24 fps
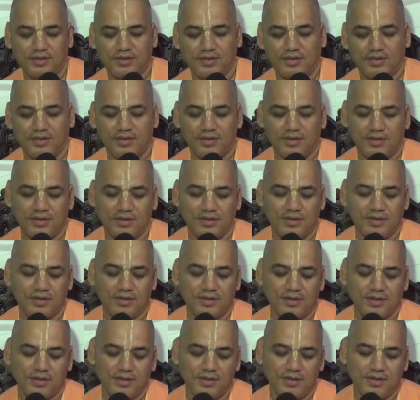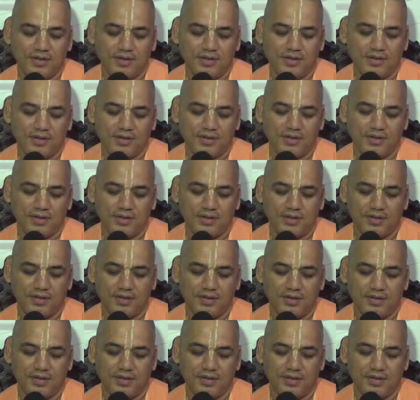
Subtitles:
[no speech]